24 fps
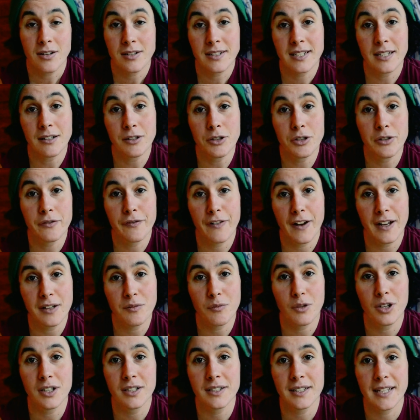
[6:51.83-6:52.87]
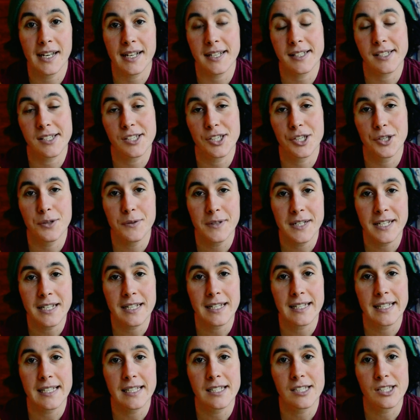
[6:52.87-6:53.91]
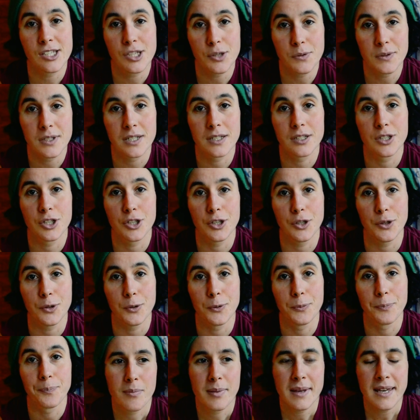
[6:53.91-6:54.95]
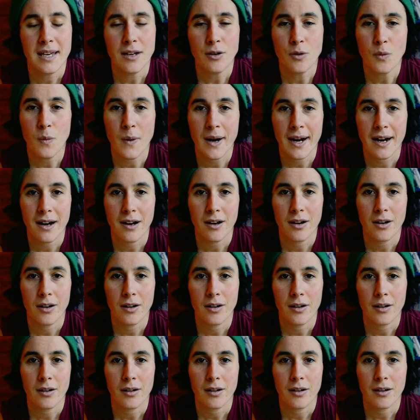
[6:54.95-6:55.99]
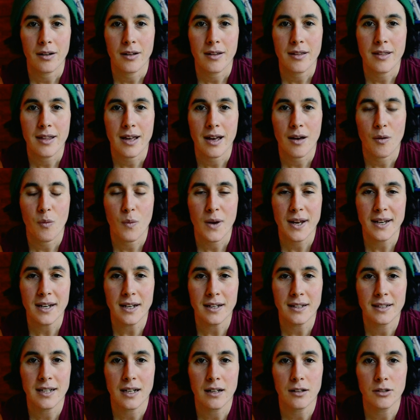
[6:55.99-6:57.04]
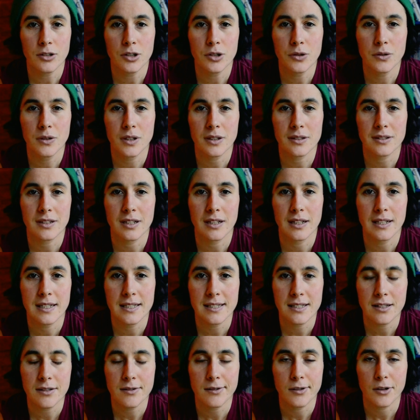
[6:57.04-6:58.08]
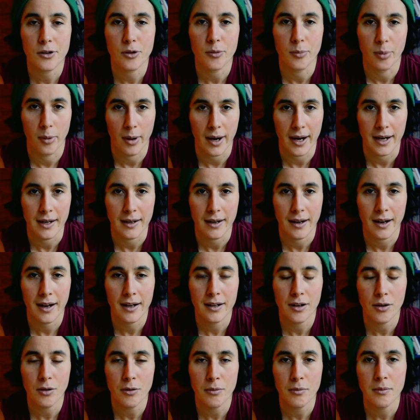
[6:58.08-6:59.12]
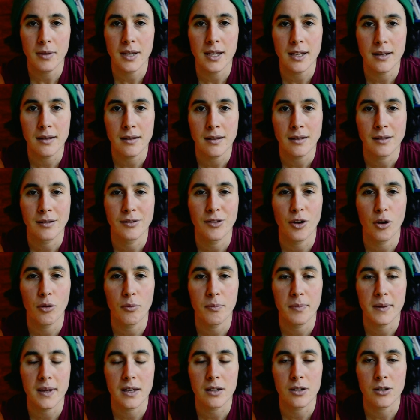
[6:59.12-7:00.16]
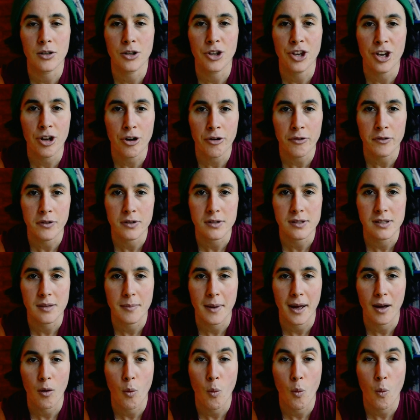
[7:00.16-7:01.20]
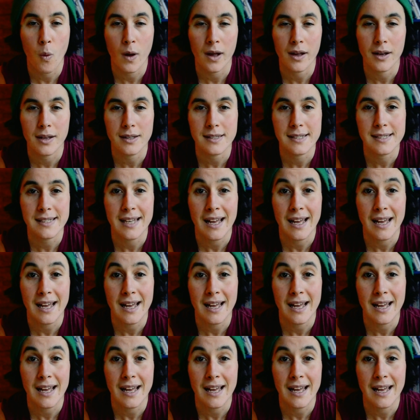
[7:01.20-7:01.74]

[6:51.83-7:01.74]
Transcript: until you find one that's uniquely suited to you. Be aware that when I tell you not to listen to your brain, I don't mean don't be curious about what it's